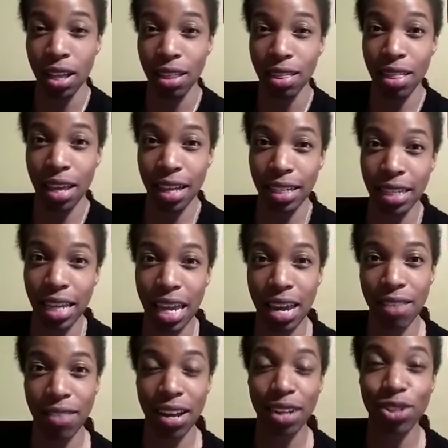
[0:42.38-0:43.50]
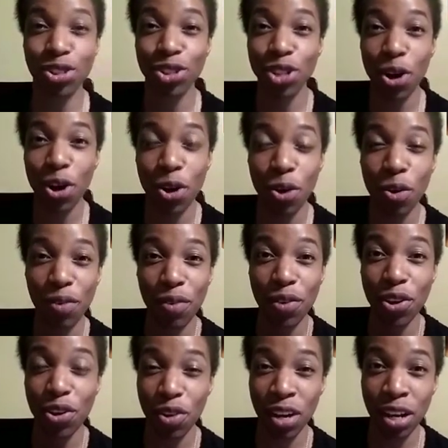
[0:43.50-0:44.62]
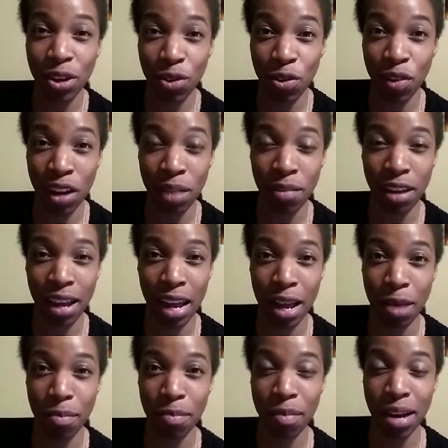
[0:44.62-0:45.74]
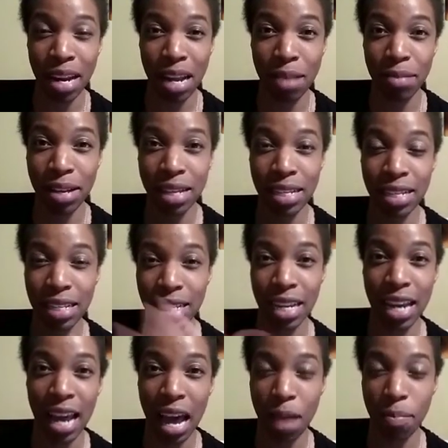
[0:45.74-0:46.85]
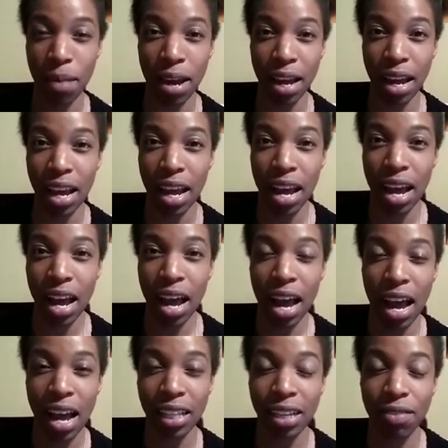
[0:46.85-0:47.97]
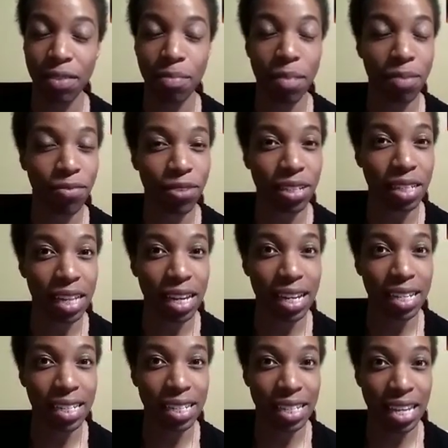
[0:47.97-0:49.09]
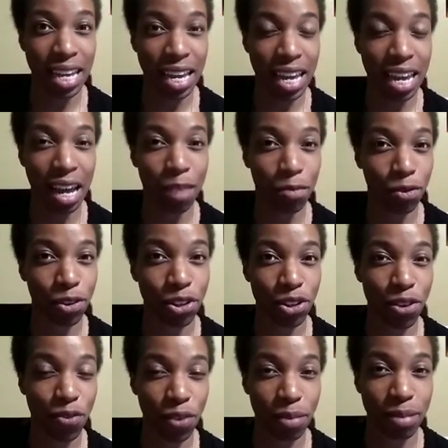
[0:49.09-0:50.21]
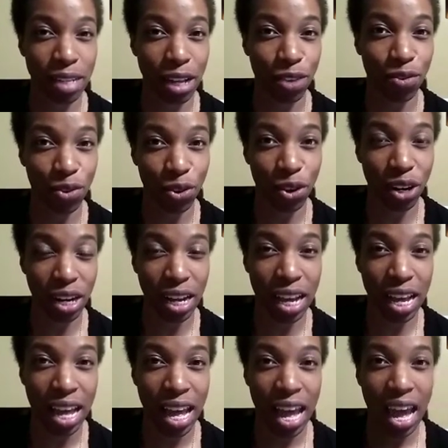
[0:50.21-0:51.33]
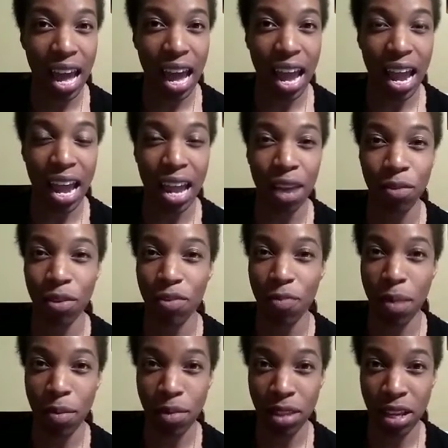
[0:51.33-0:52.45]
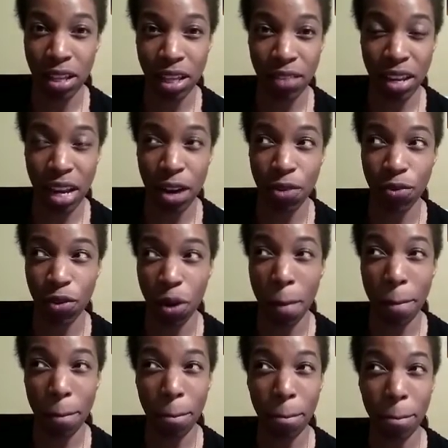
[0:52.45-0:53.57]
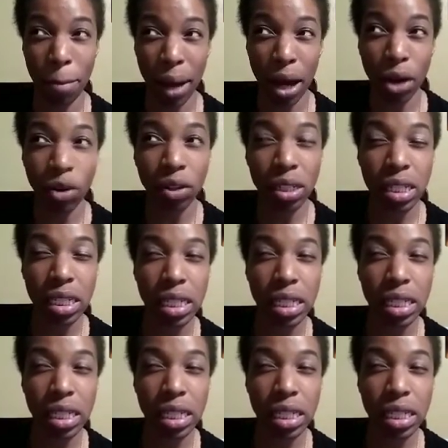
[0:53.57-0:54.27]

this evening. So, if you do not know who I am, my name is Lydia Epic. I live in Memphis, Tennessee. I'm originally from South Florida, and we've been with Young Living now for about